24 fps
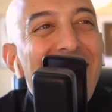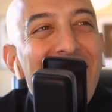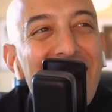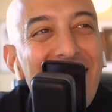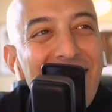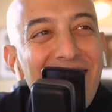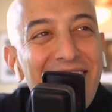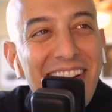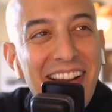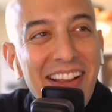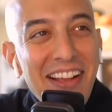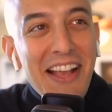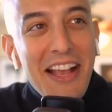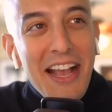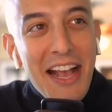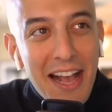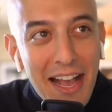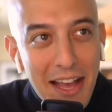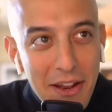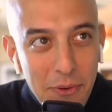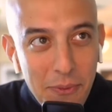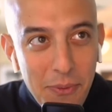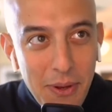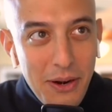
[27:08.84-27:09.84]
dude,
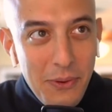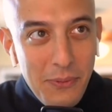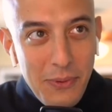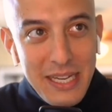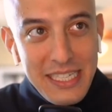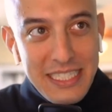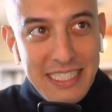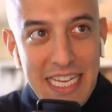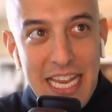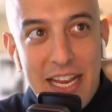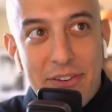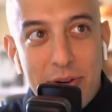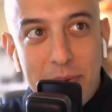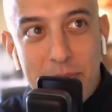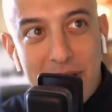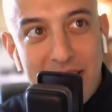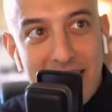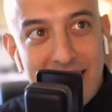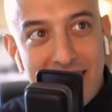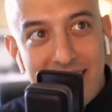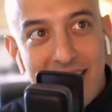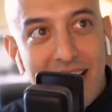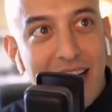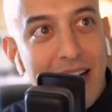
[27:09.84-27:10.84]
I don't want to waste
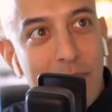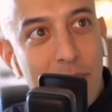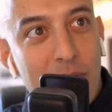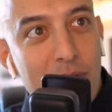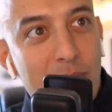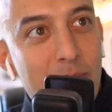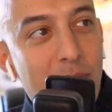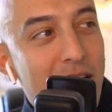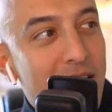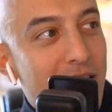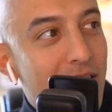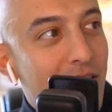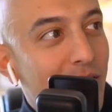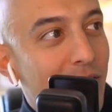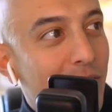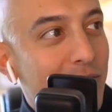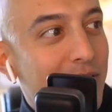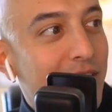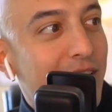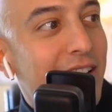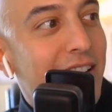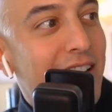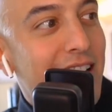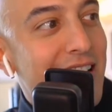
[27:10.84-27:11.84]
everybody's time with my own
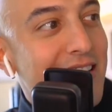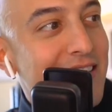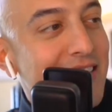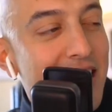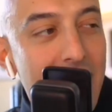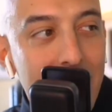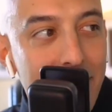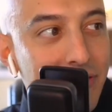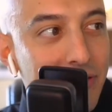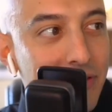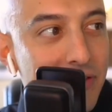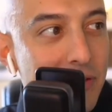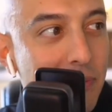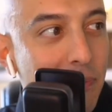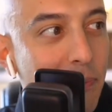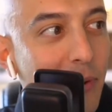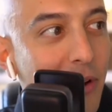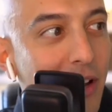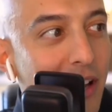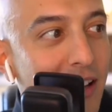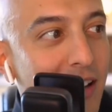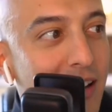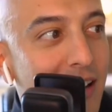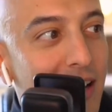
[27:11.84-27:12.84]
endeavors.
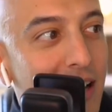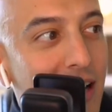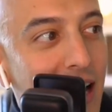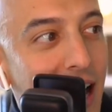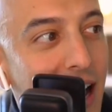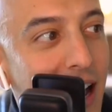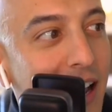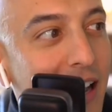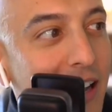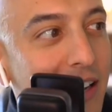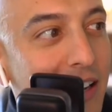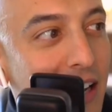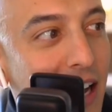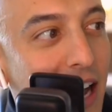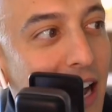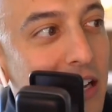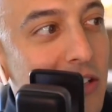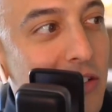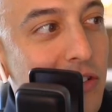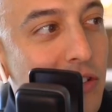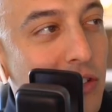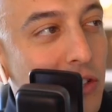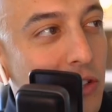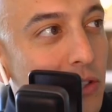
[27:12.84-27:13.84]
But I
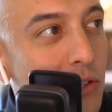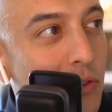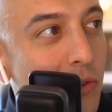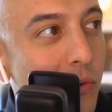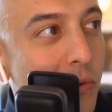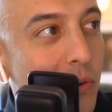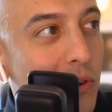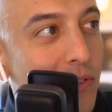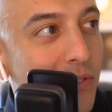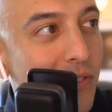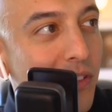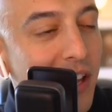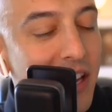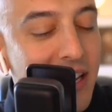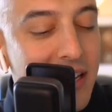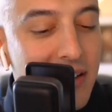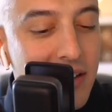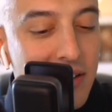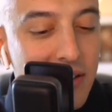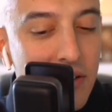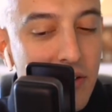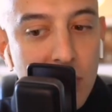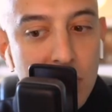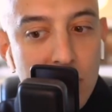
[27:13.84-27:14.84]
do
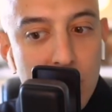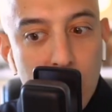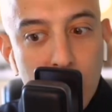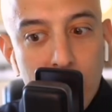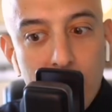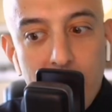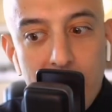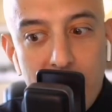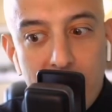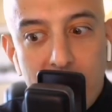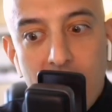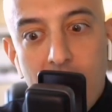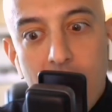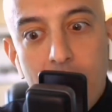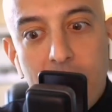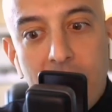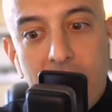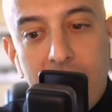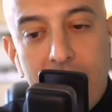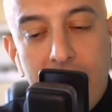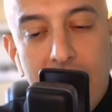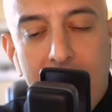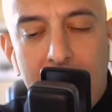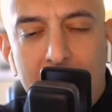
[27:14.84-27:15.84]
like touring with them.
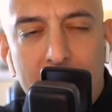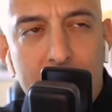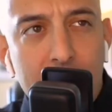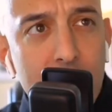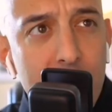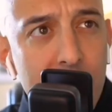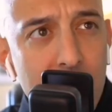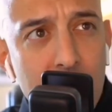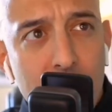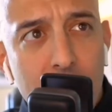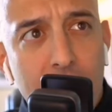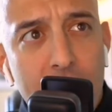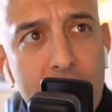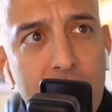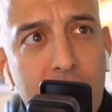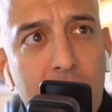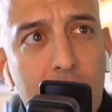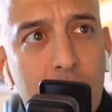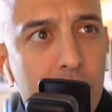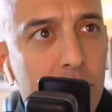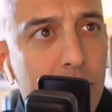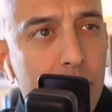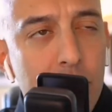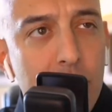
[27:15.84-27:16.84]
Like the video I found
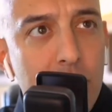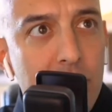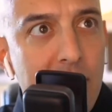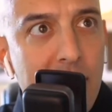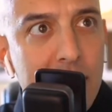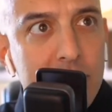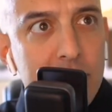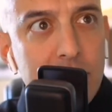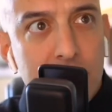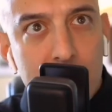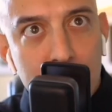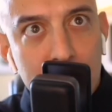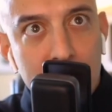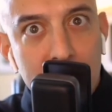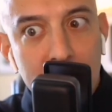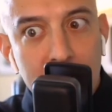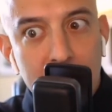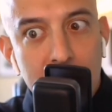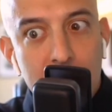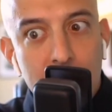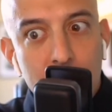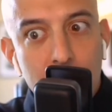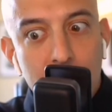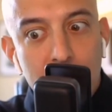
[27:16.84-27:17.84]
was from
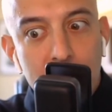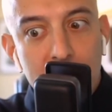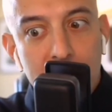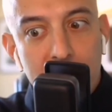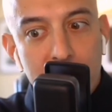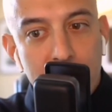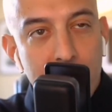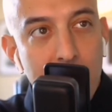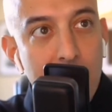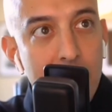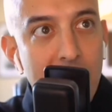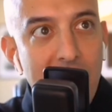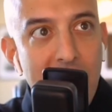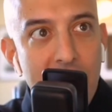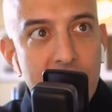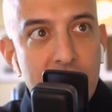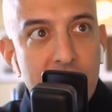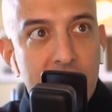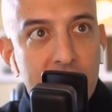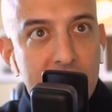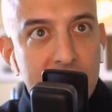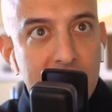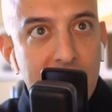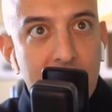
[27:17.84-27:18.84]
2013, which if my math
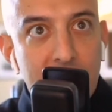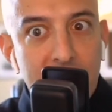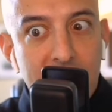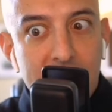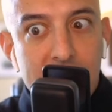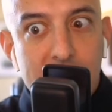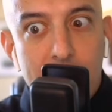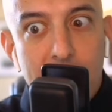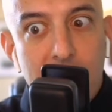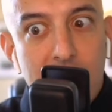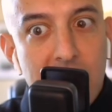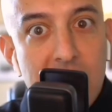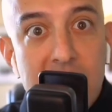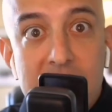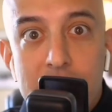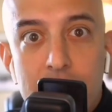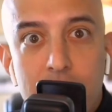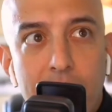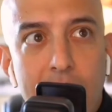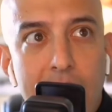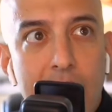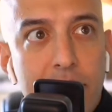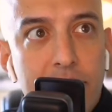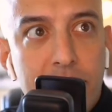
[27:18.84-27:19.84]
checks out, that's about a year
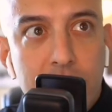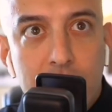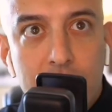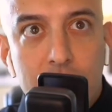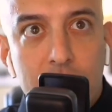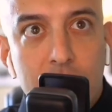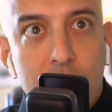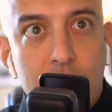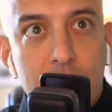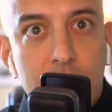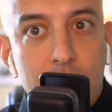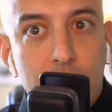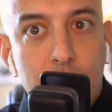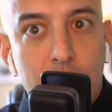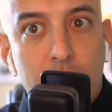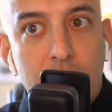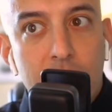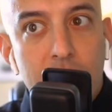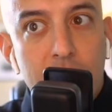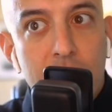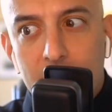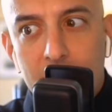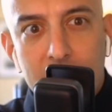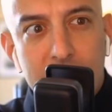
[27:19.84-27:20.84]
after you started
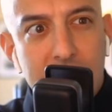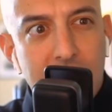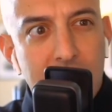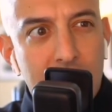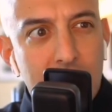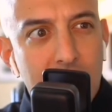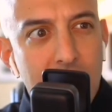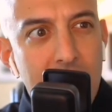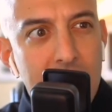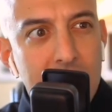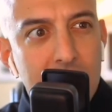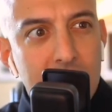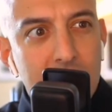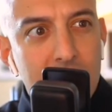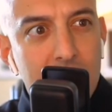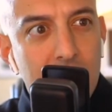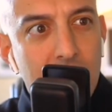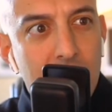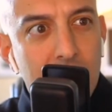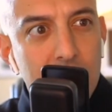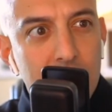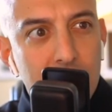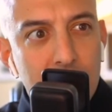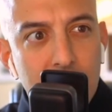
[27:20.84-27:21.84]
touring. Is that correct? Or
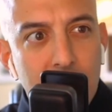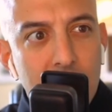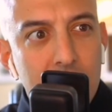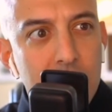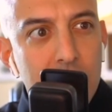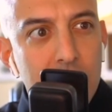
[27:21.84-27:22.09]
no, you started in